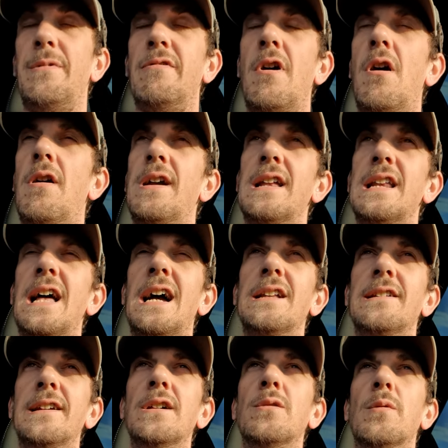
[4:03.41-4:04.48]
me wrong. In an
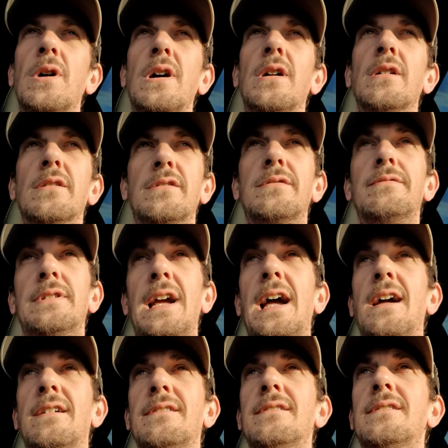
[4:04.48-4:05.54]
ideal world, yeah.